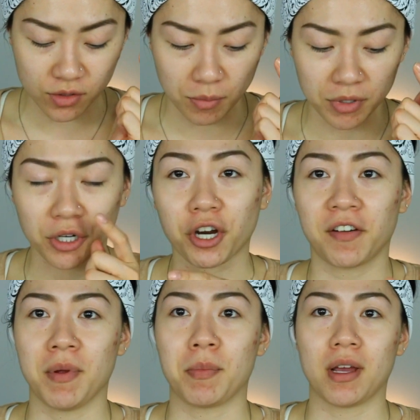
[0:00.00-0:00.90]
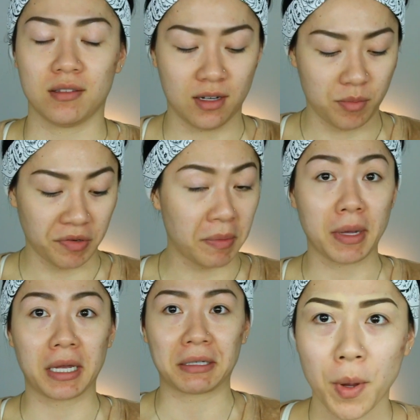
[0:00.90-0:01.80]
So I'm going to carve my brows and I'll be right
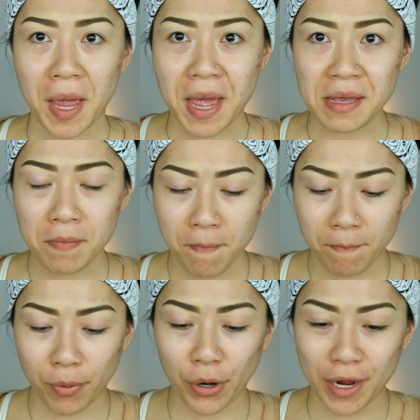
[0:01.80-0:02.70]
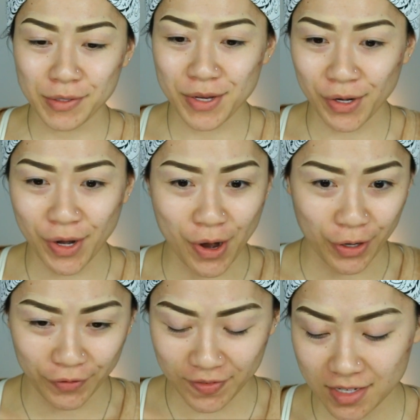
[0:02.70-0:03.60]
back. Okay, brows are
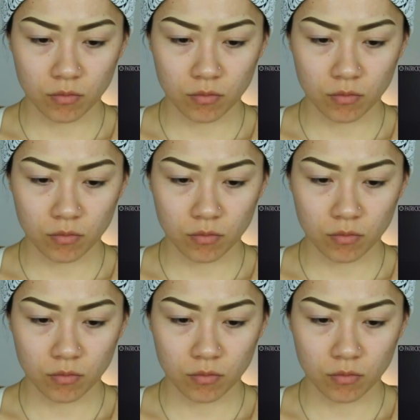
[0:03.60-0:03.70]
carved.